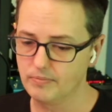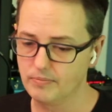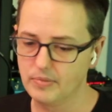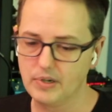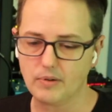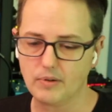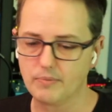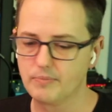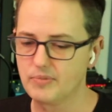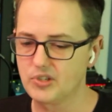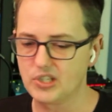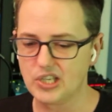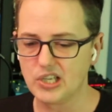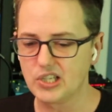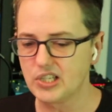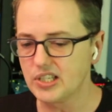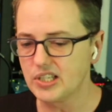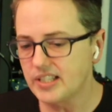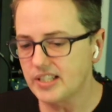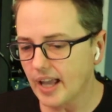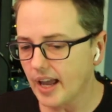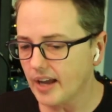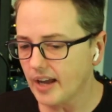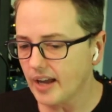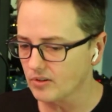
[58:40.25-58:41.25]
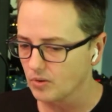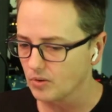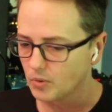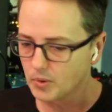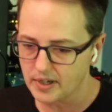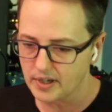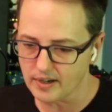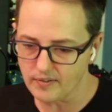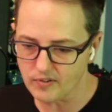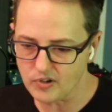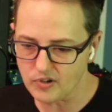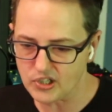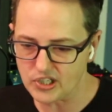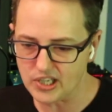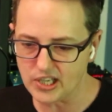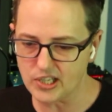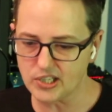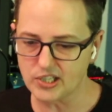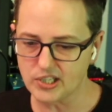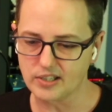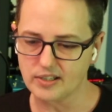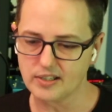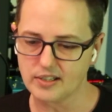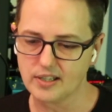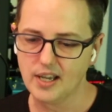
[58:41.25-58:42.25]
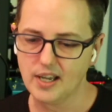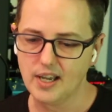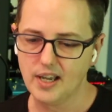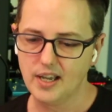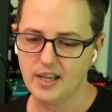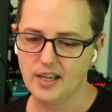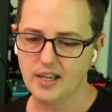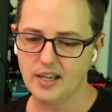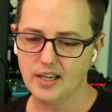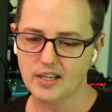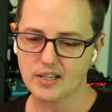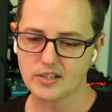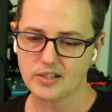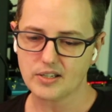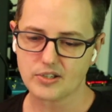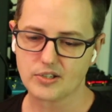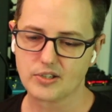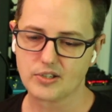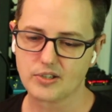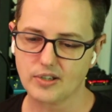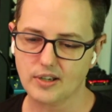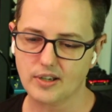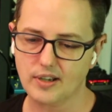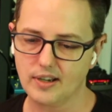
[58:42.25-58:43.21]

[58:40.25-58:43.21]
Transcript: you know, season 10 or whatever season is